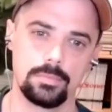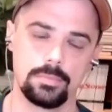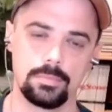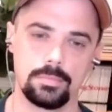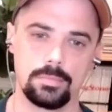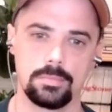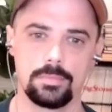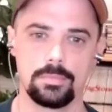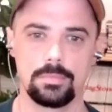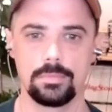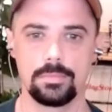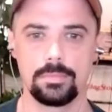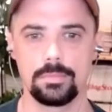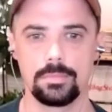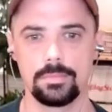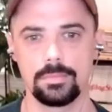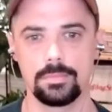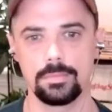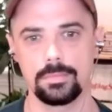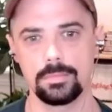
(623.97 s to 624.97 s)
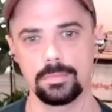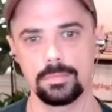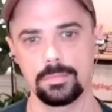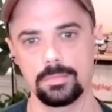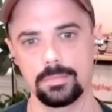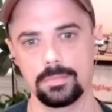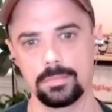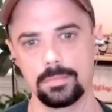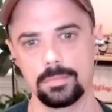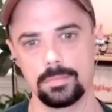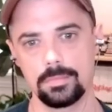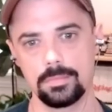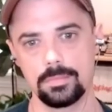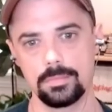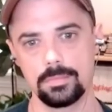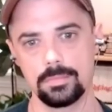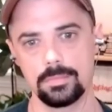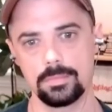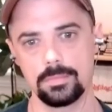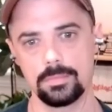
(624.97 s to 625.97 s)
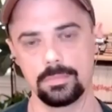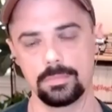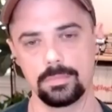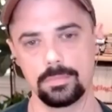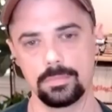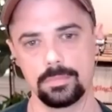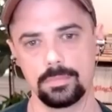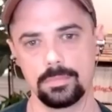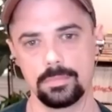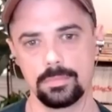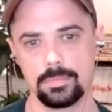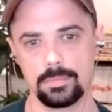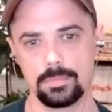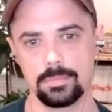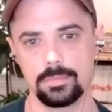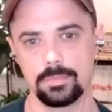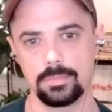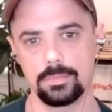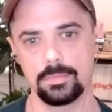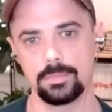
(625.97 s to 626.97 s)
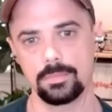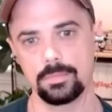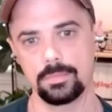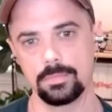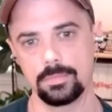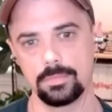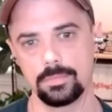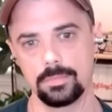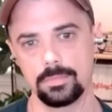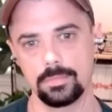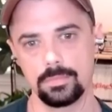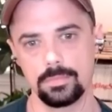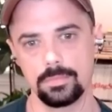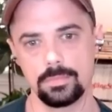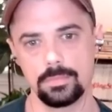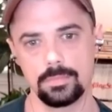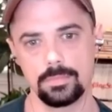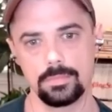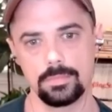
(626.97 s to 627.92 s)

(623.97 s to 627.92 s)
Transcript: No words are spoken by the person on screen.